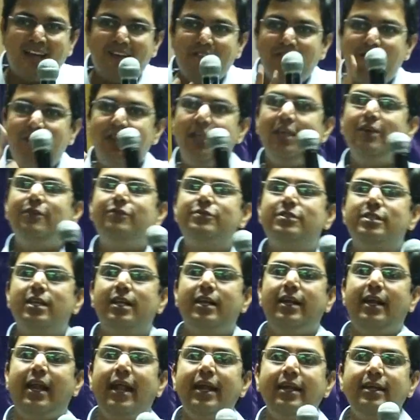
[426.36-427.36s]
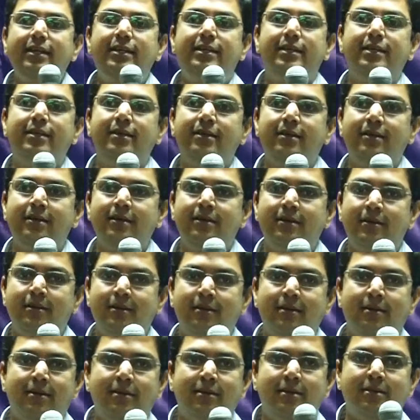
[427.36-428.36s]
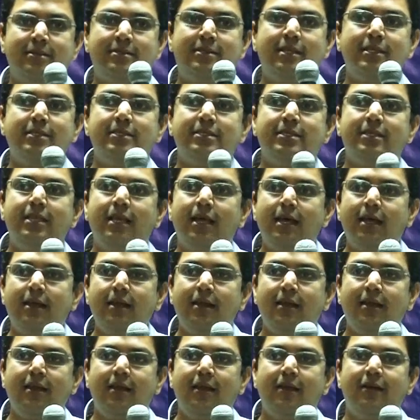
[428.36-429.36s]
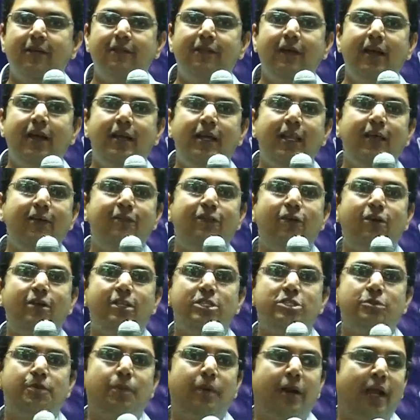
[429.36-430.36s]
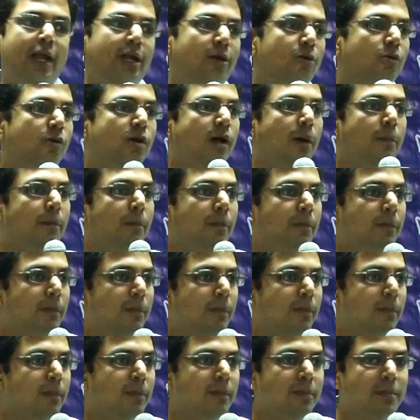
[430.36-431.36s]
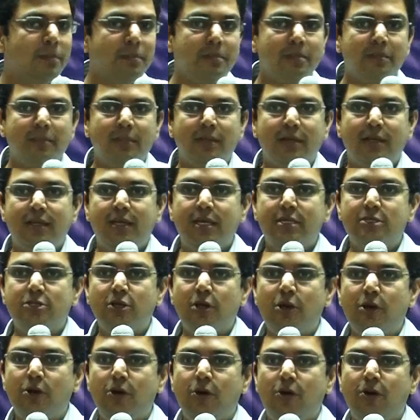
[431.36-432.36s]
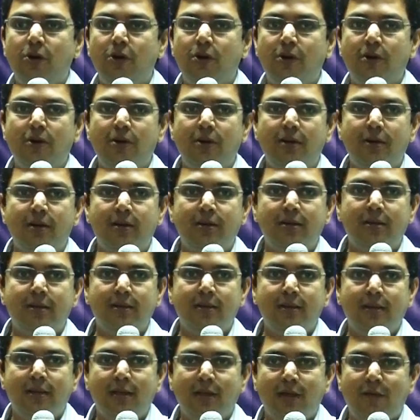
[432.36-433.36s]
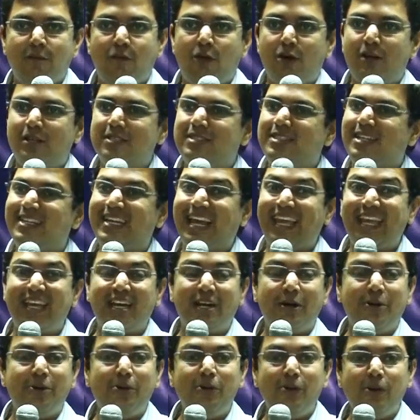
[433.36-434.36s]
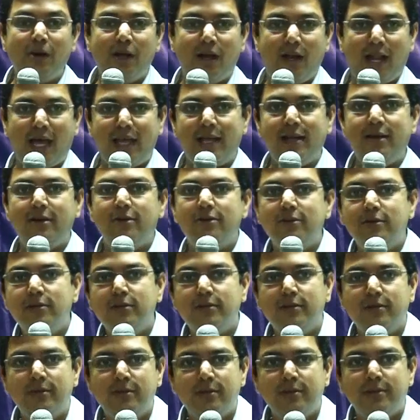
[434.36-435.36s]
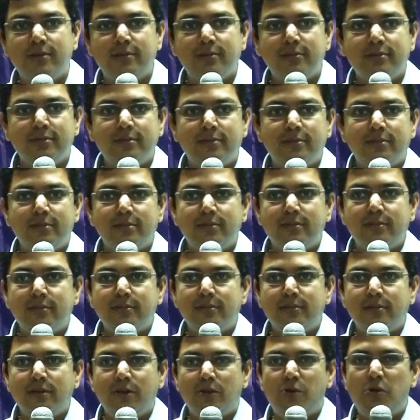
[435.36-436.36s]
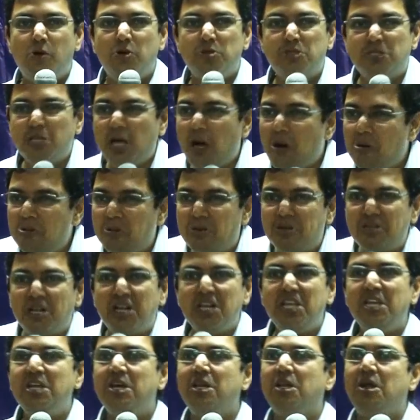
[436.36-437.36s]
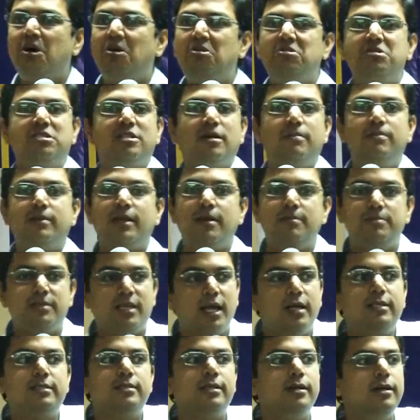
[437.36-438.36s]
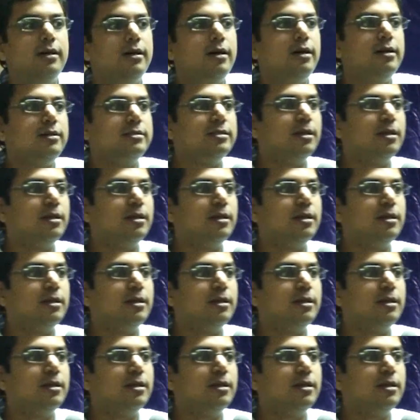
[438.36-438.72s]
weaves a net, sits there waiting for its prey to come. Yes or no? What does the tiger do? A lion do? Goes out running around, sometimes gets hurt,